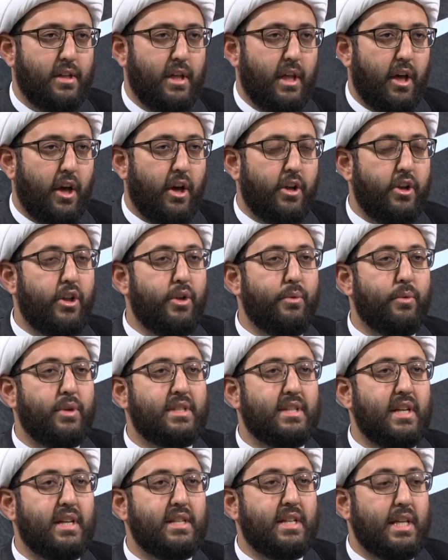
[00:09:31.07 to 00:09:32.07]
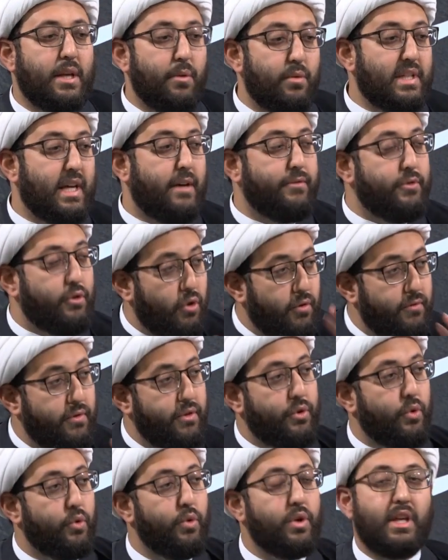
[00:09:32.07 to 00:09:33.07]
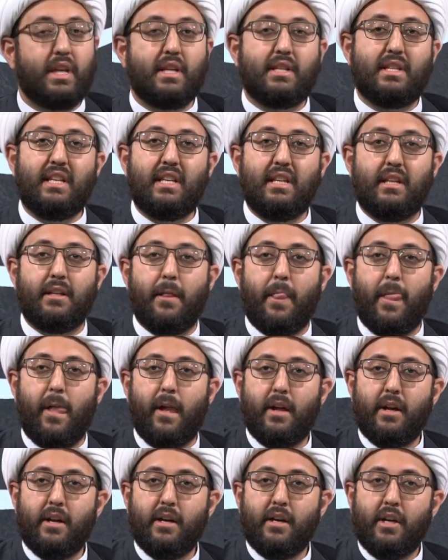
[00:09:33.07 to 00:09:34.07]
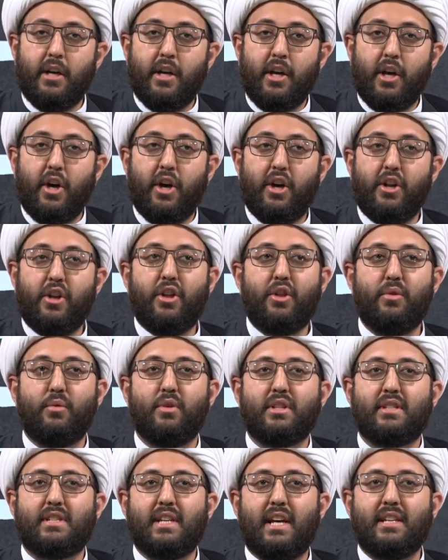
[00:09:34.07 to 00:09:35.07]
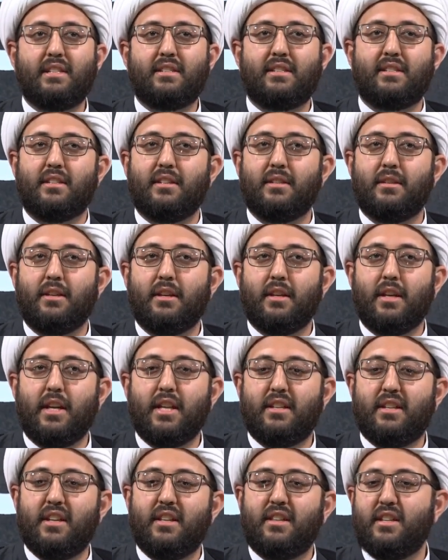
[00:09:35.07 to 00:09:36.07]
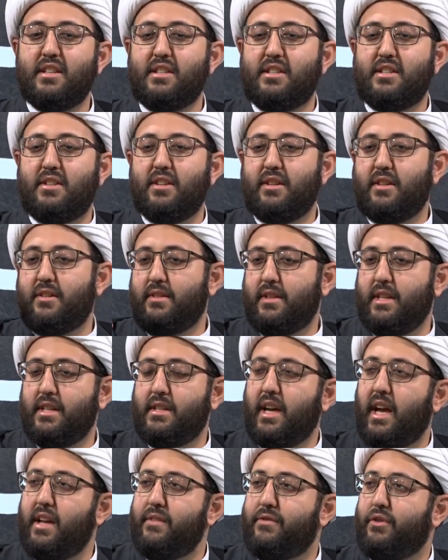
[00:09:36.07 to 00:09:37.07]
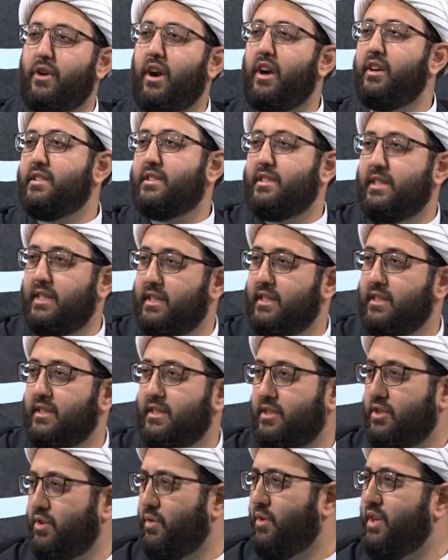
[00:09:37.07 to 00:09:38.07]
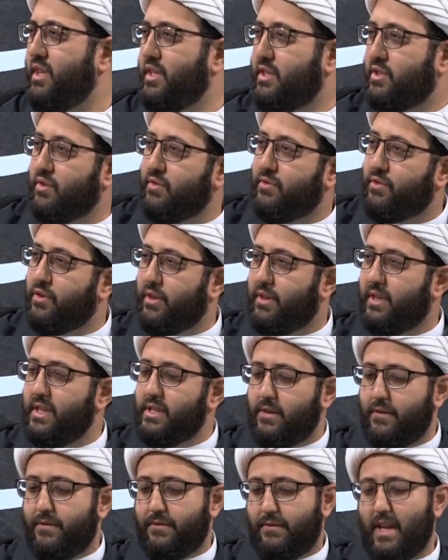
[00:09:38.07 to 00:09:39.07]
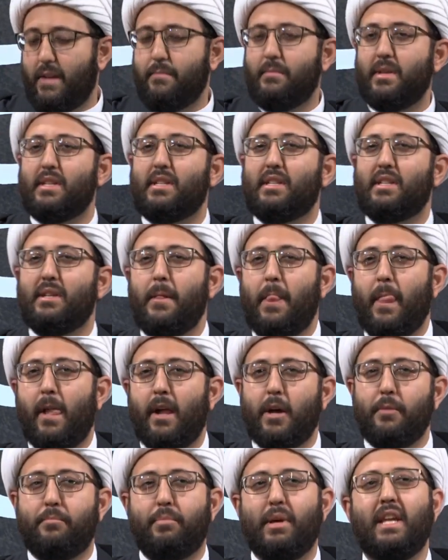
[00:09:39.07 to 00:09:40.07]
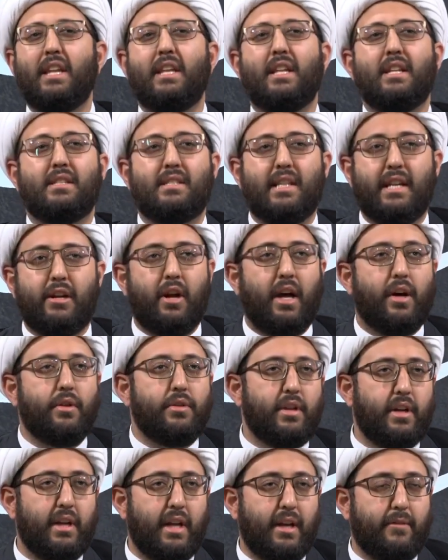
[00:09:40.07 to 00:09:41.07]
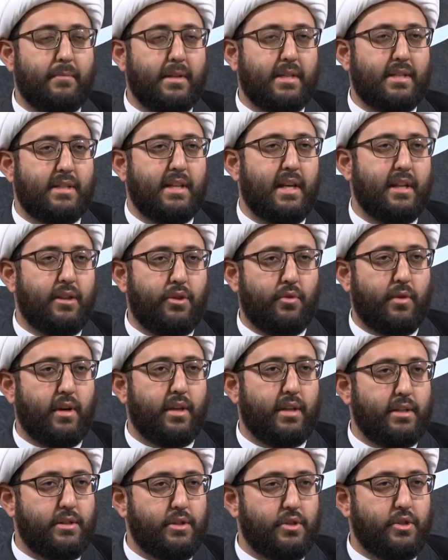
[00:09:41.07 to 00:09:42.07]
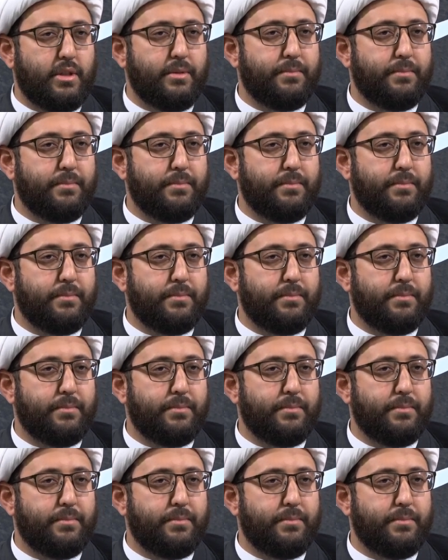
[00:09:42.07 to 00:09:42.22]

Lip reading: Another one says he was after overthrowing Yazid. Another one says he did this he died for our sins. So on and so forth. These are famous opinions that are out there, have been said throughout history.